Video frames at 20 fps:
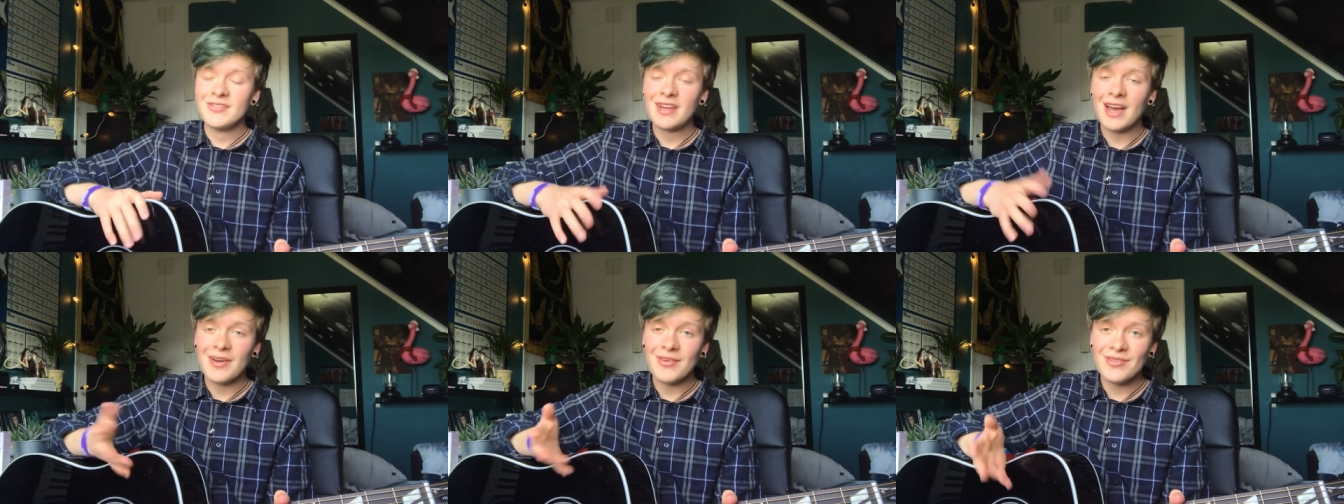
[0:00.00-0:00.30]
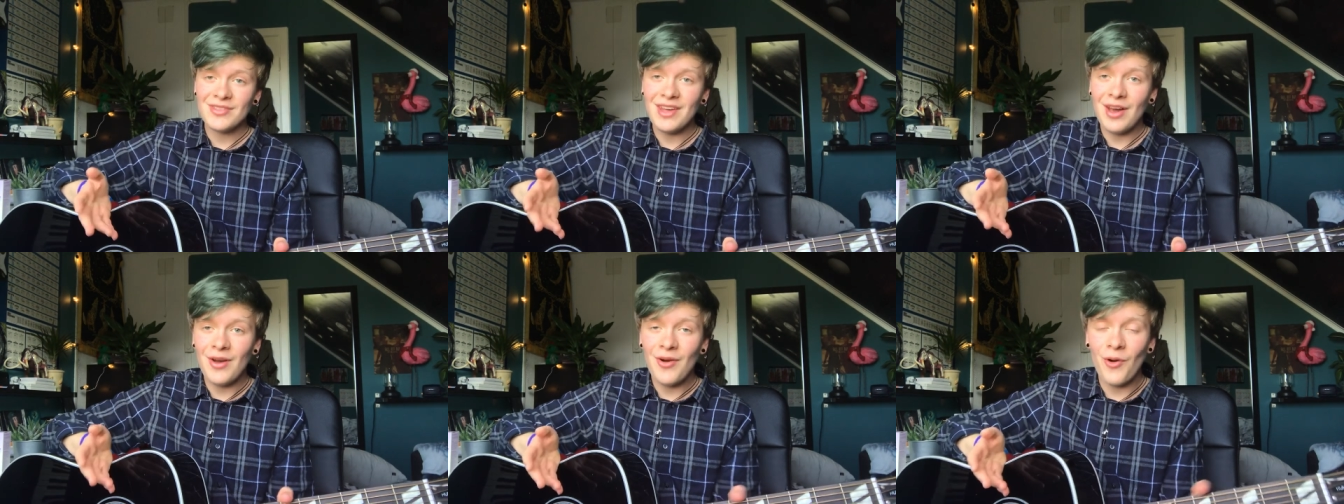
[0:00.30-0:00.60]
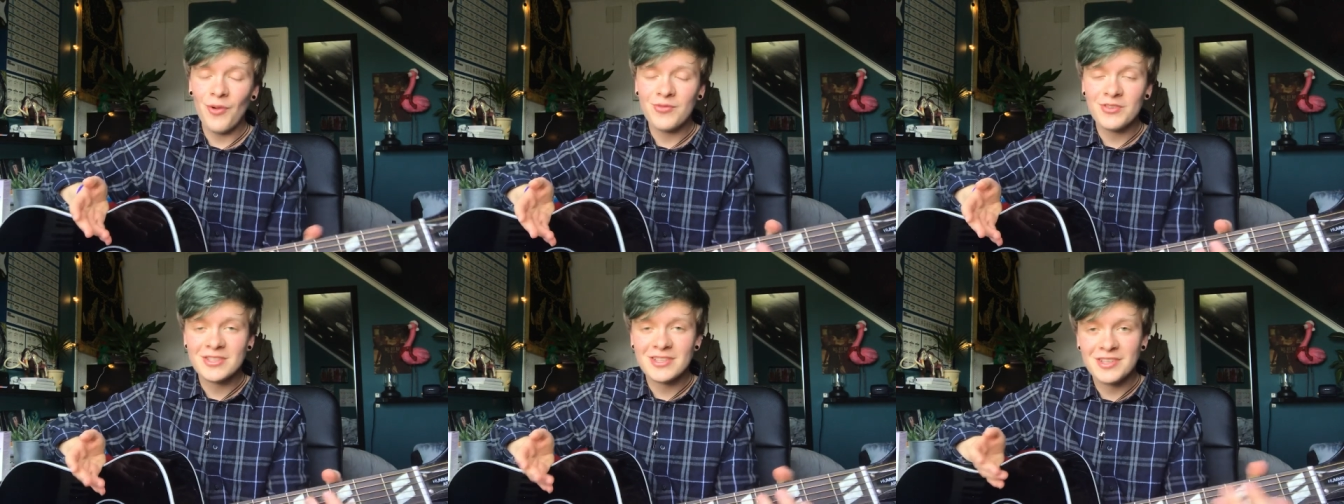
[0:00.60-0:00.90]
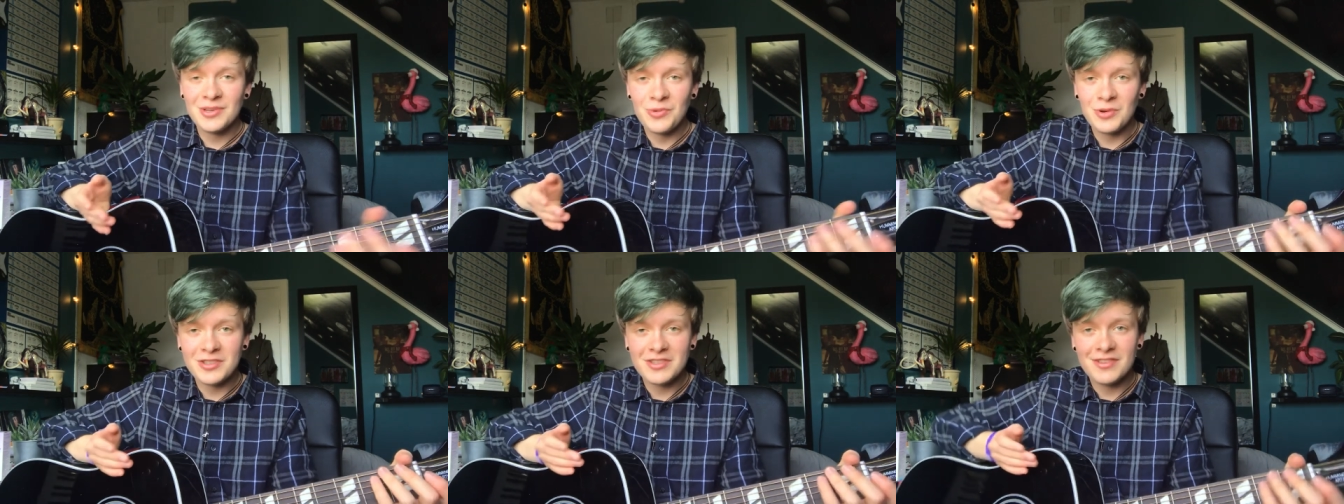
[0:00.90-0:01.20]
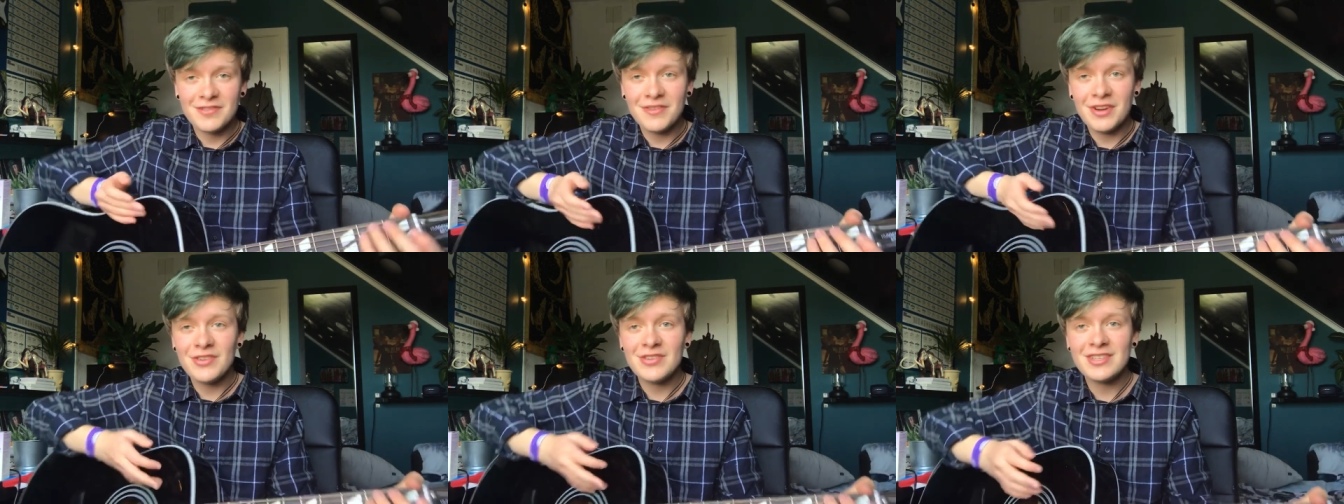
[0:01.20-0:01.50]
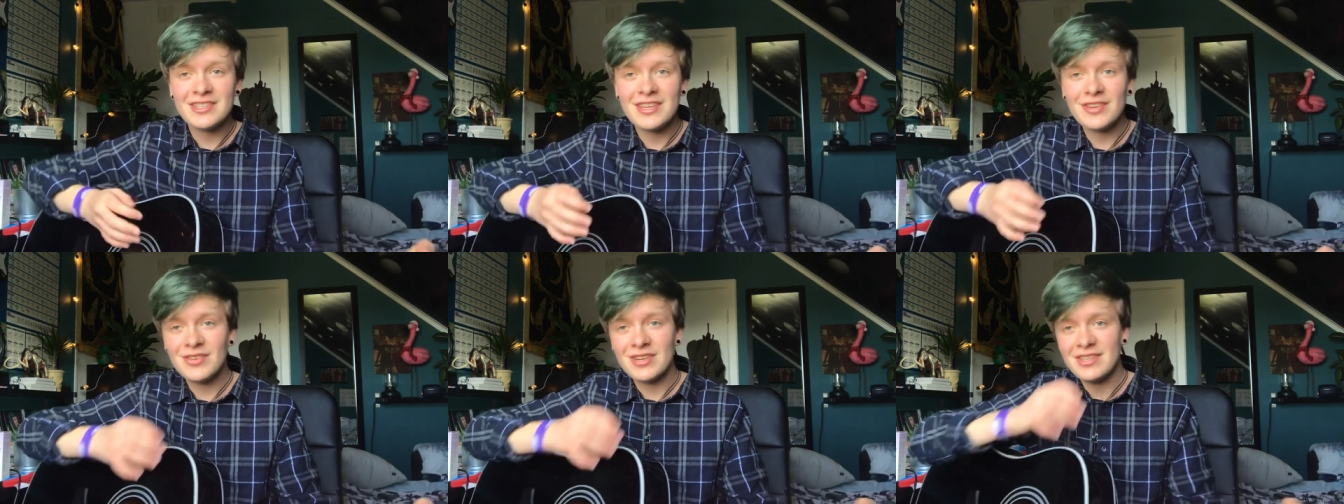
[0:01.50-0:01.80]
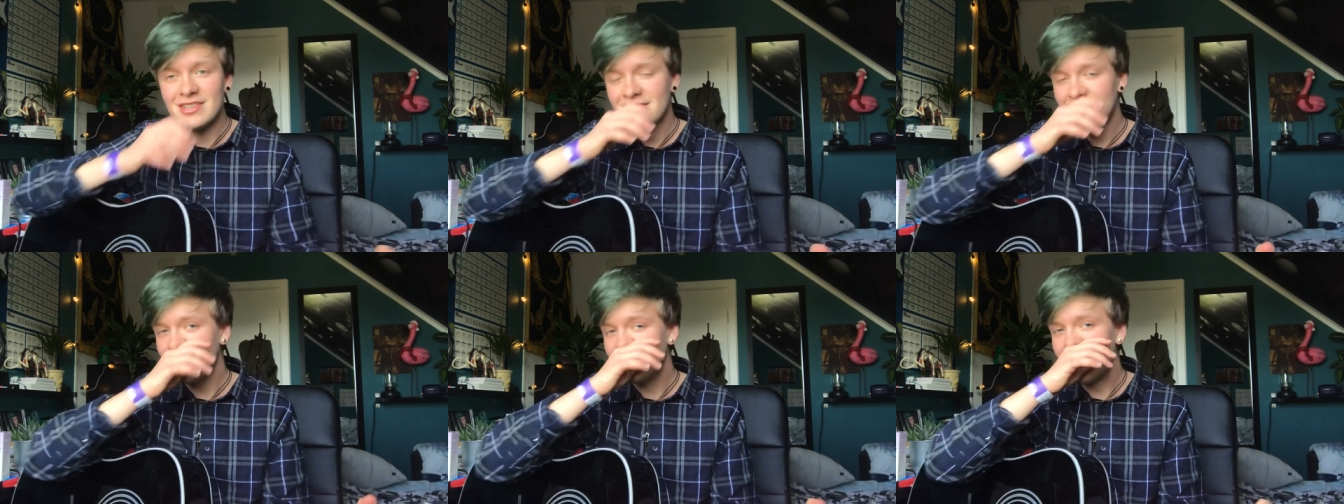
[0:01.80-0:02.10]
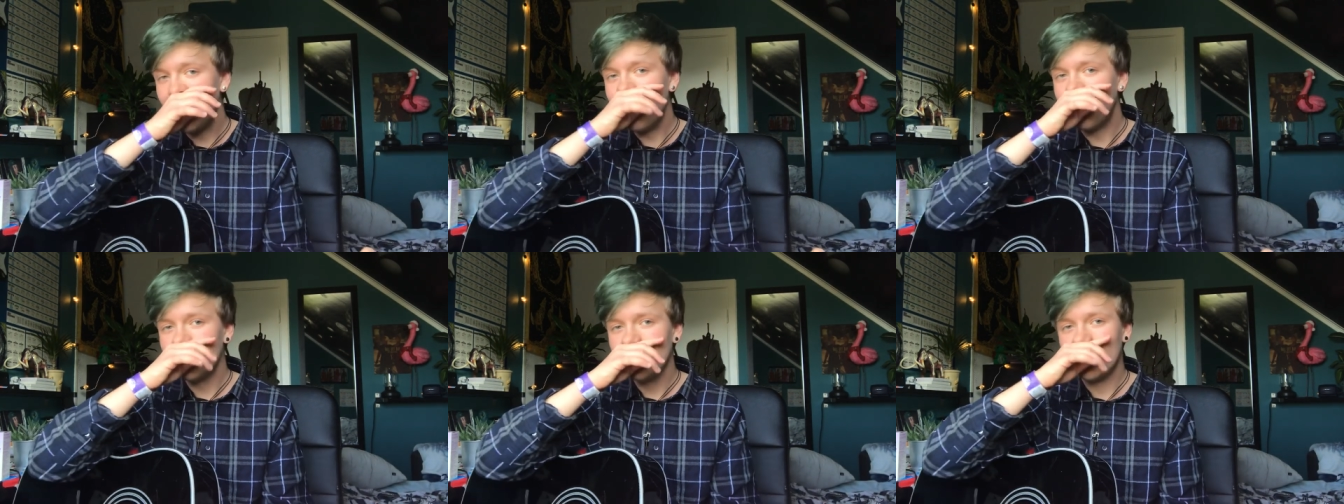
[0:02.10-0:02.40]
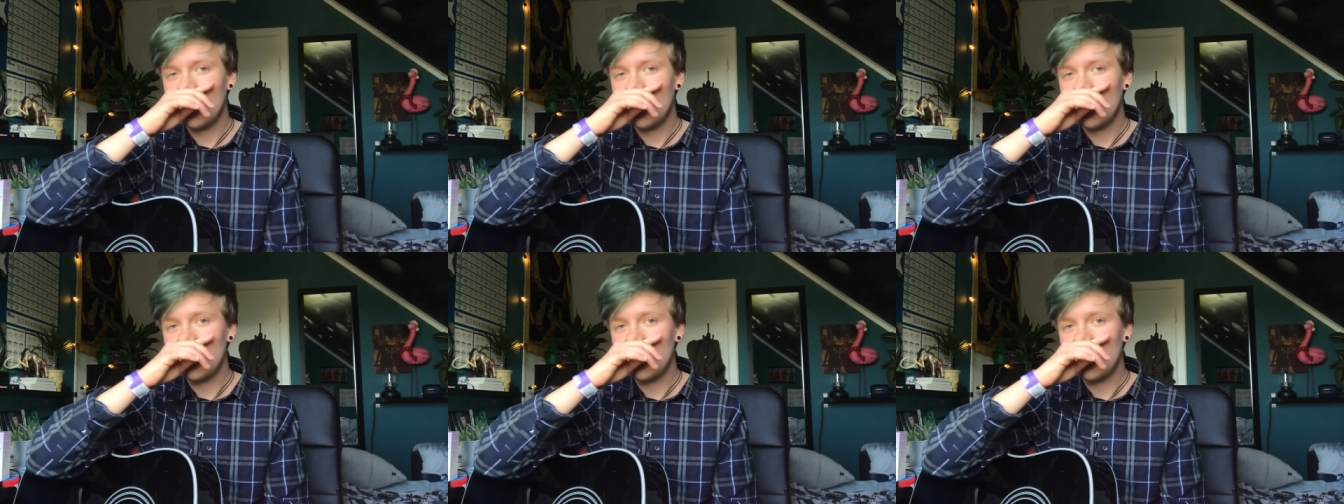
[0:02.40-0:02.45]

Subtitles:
Now, that obviously wasn't a very serious attempt,